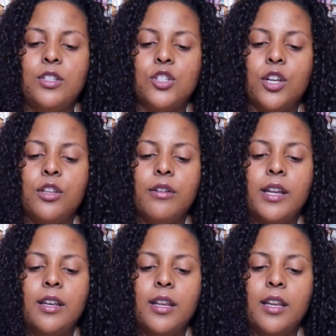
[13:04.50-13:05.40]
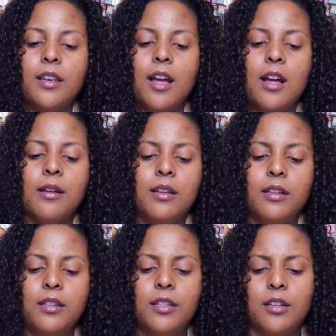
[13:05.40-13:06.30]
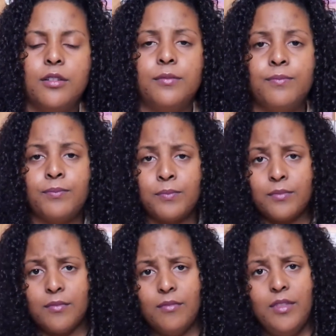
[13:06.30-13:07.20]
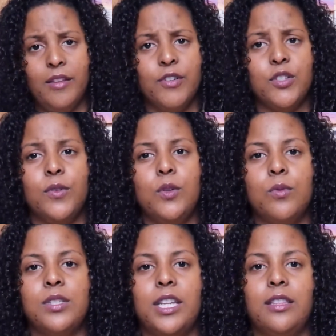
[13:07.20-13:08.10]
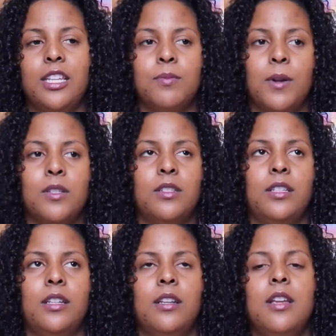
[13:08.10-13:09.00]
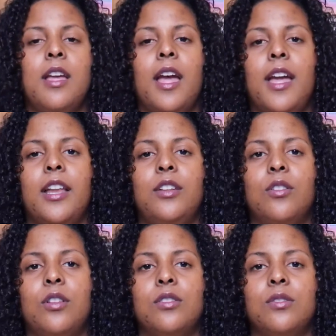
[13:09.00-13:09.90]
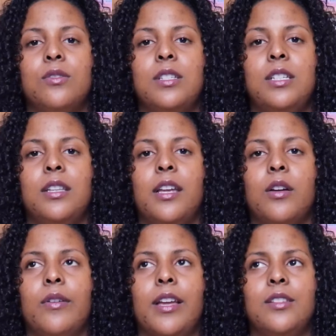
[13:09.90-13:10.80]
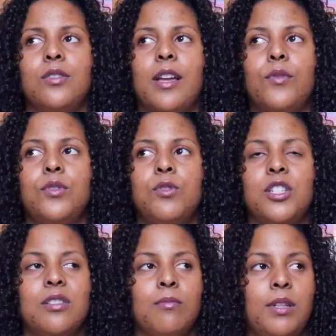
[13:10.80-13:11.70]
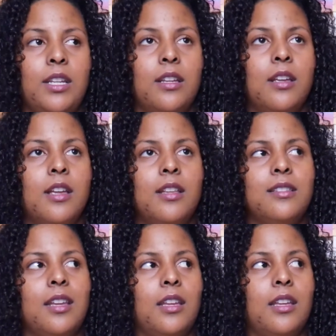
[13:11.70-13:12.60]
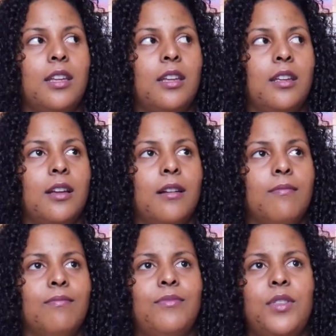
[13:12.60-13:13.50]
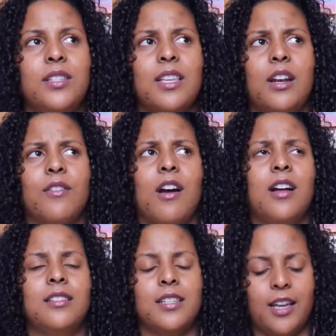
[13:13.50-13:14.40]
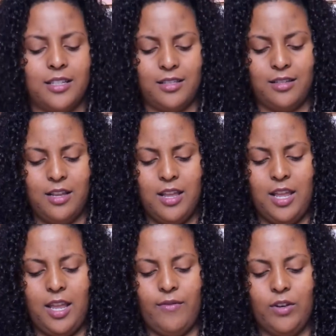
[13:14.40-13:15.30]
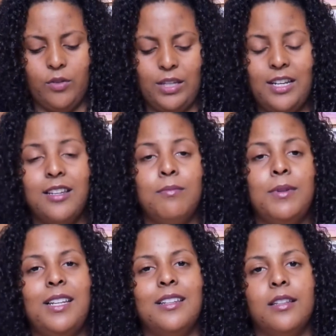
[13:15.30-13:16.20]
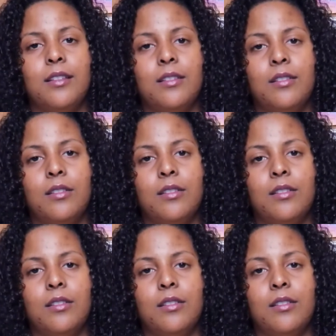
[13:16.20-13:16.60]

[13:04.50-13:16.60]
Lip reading: each other and not, you know, first of all, you won't take things personally, and you'll also see like, okay, so that was just me taking this out of context, even though they didn't mean it